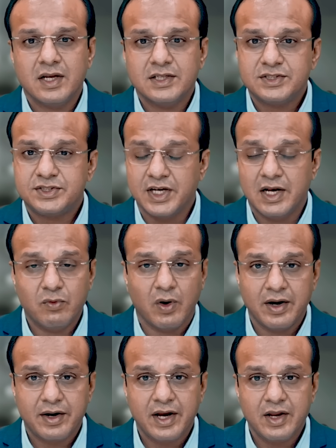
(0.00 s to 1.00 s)
Still
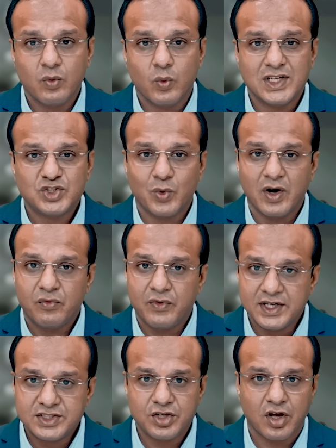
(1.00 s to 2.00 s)
wondering which one
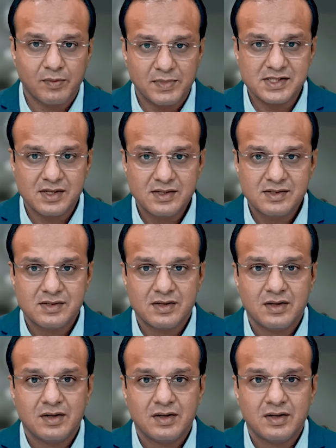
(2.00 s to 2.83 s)
fits your business?